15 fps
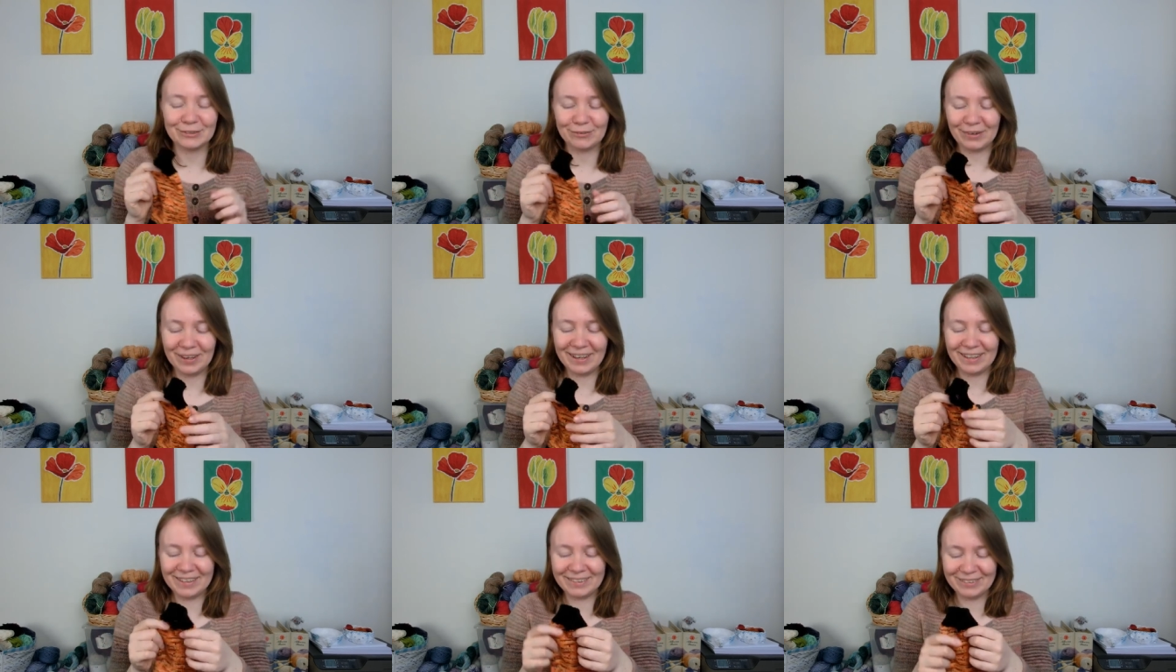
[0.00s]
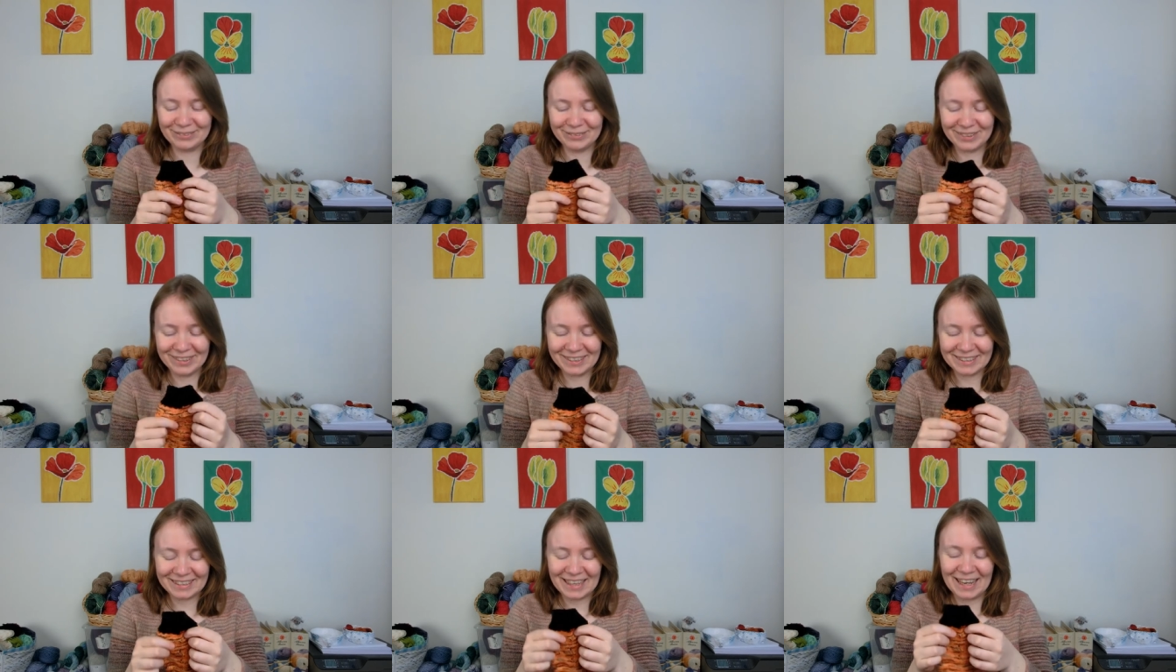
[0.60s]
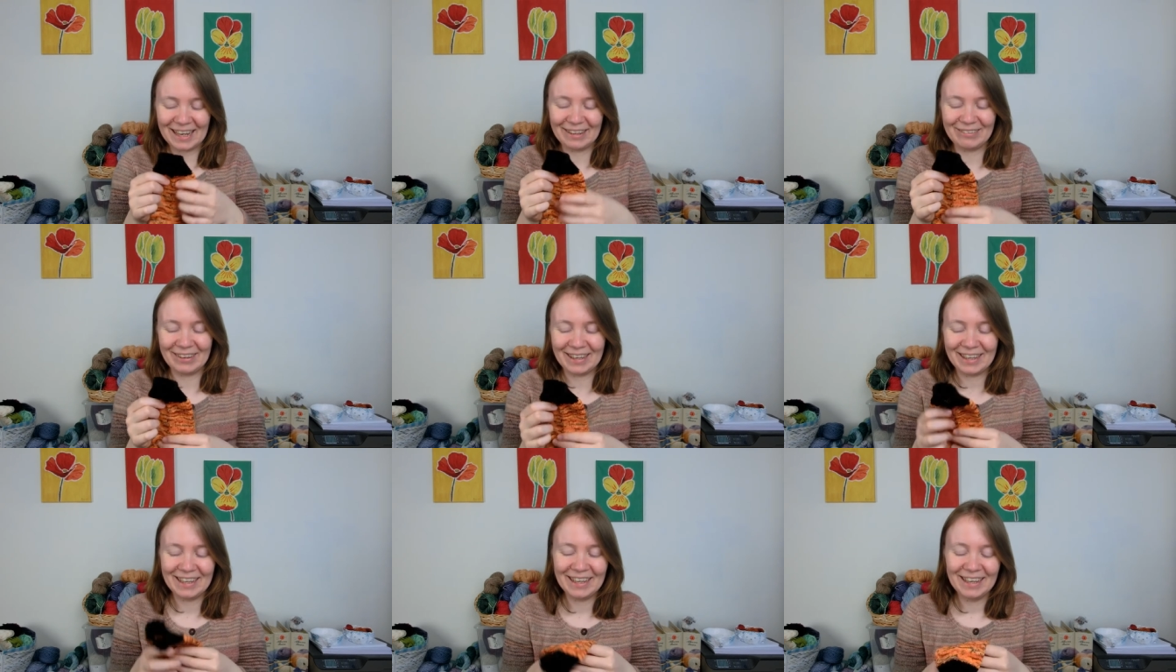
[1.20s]
right words.
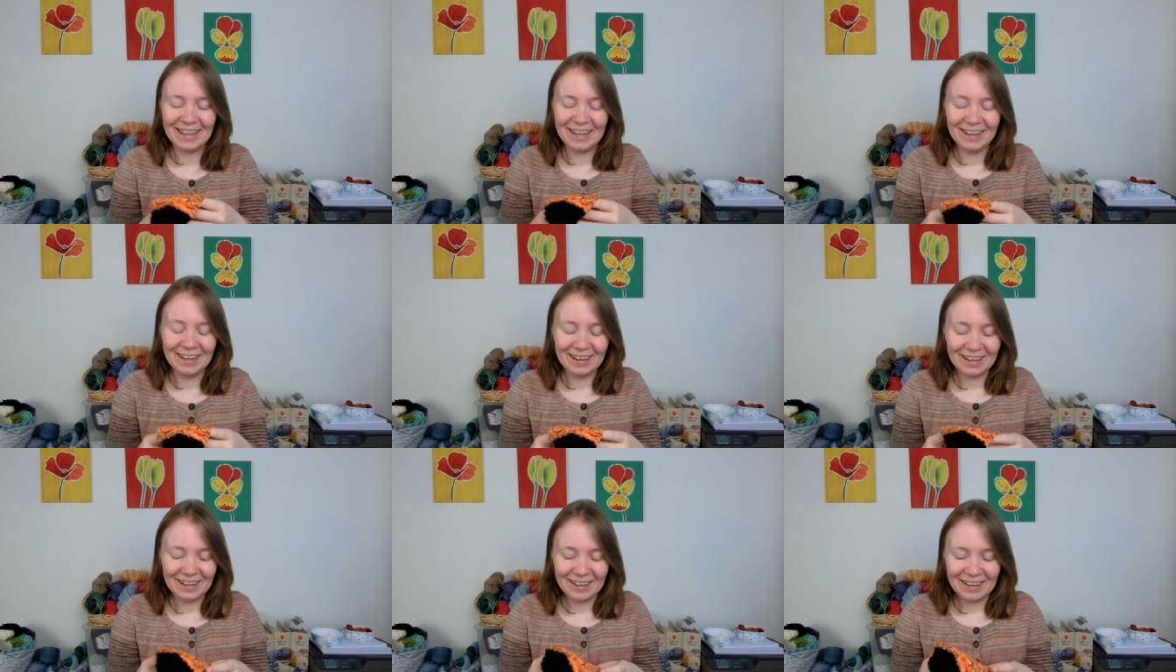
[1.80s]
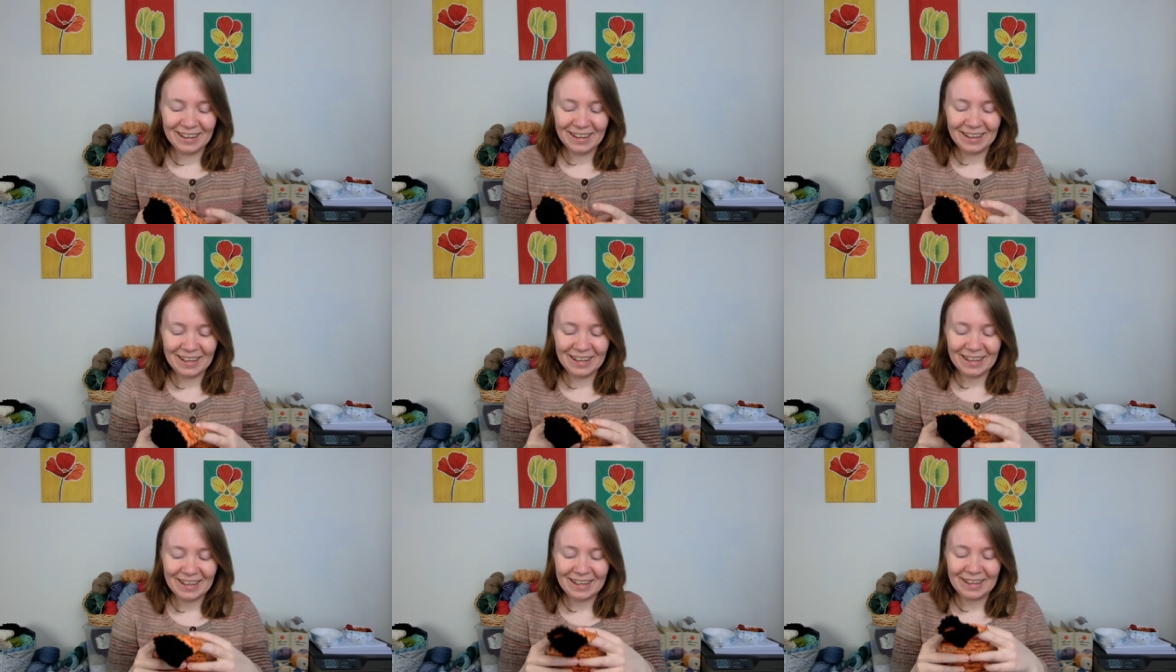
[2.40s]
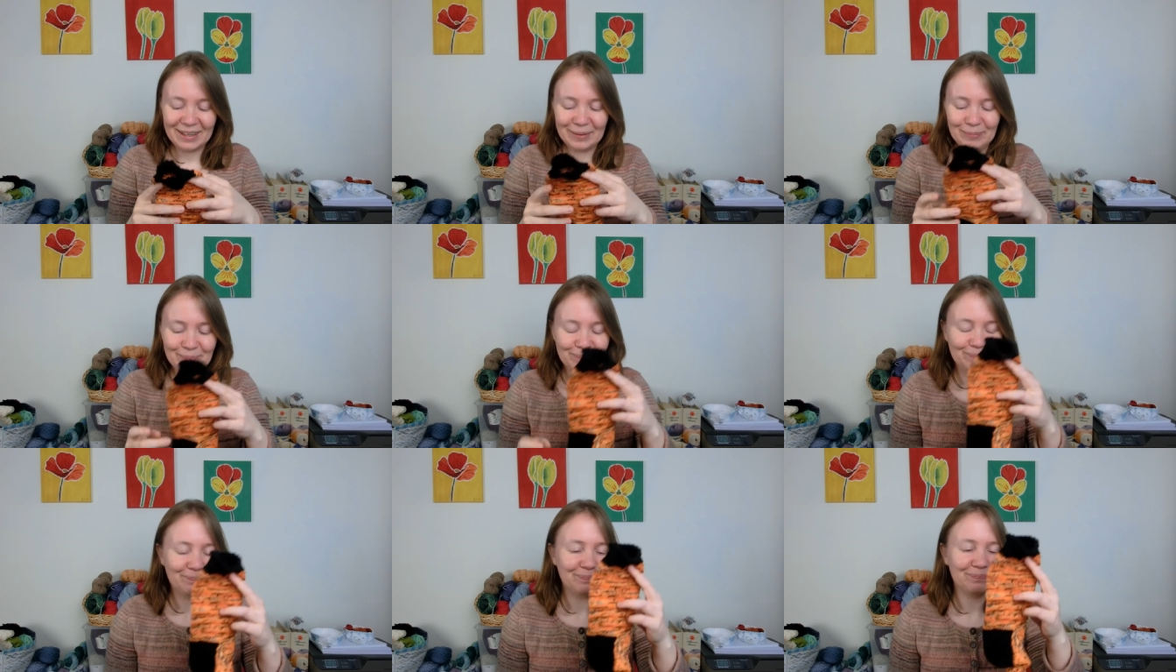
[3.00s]
Anyway. Uh,
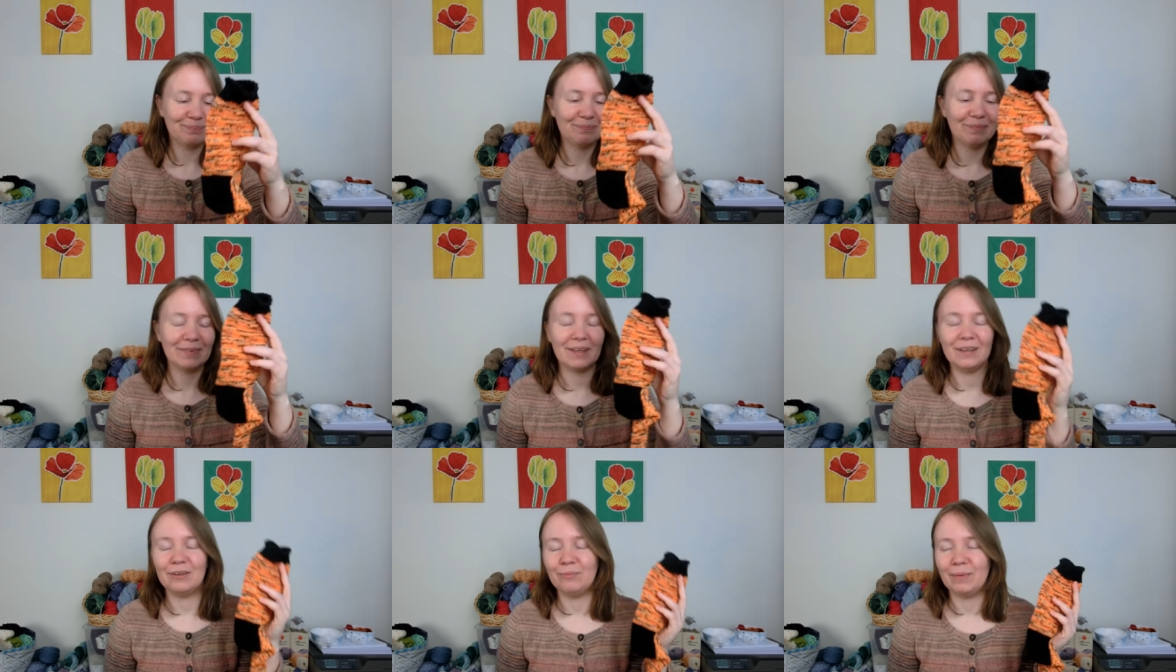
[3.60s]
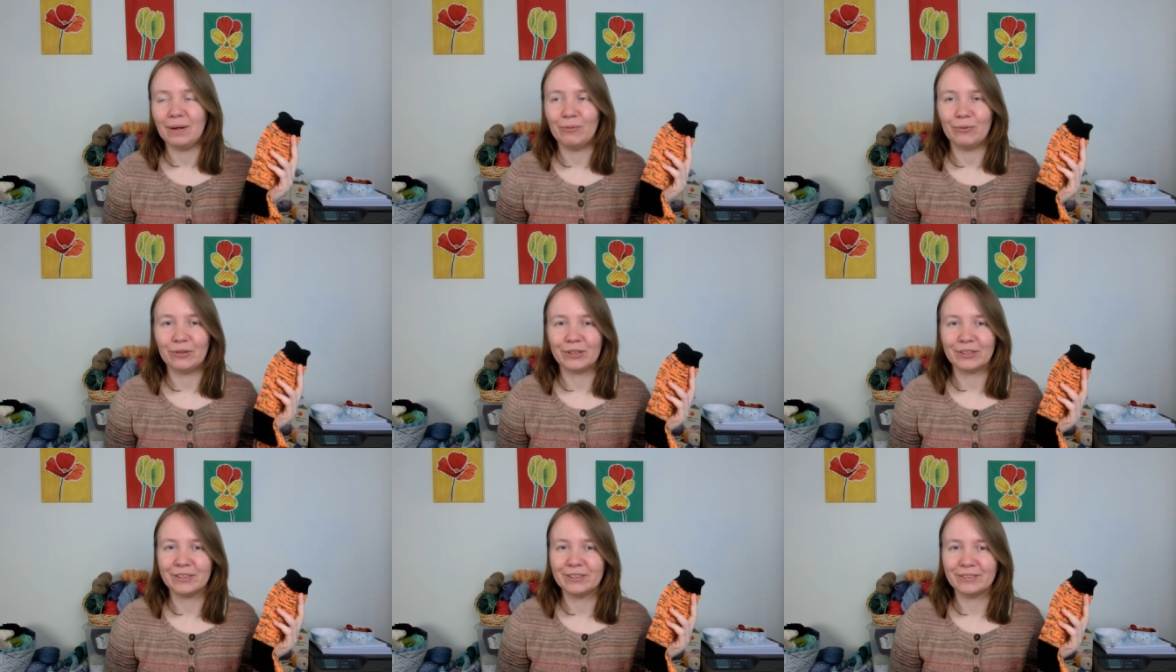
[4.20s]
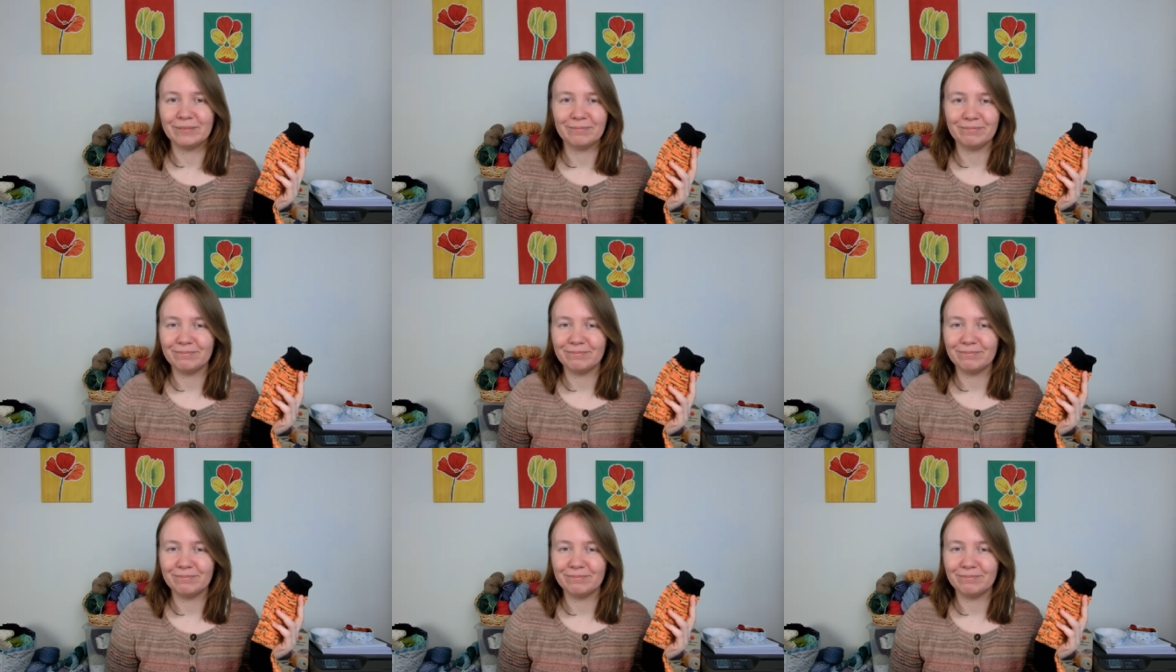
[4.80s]
oh, my words.